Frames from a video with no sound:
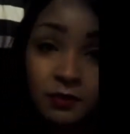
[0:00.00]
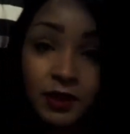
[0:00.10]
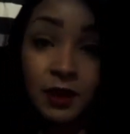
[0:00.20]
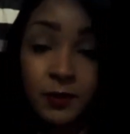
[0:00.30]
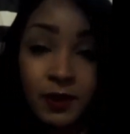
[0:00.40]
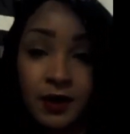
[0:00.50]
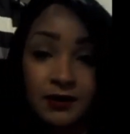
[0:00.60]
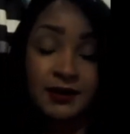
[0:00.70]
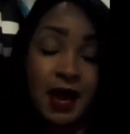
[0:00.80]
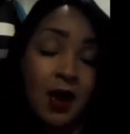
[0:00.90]
our blood work
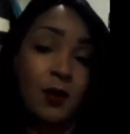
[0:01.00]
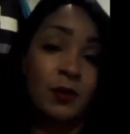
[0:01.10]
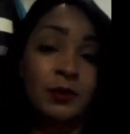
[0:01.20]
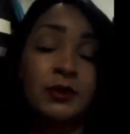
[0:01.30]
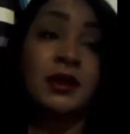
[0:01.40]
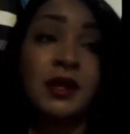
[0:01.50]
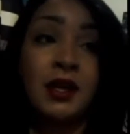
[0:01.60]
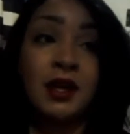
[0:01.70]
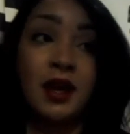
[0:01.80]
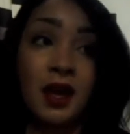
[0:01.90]
down
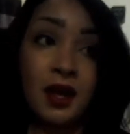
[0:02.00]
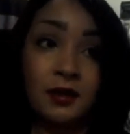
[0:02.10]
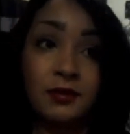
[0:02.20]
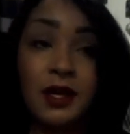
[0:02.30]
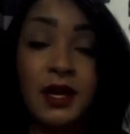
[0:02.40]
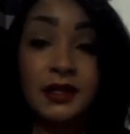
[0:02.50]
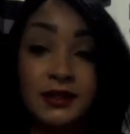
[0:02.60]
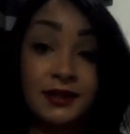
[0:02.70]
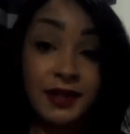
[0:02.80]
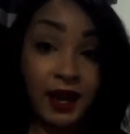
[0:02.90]
um,
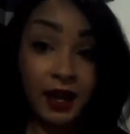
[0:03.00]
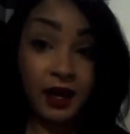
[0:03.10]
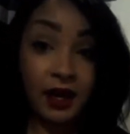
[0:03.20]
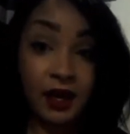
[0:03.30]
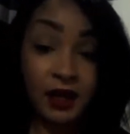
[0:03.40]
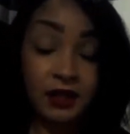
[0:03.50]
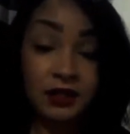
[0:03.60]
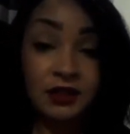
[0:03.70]
stairs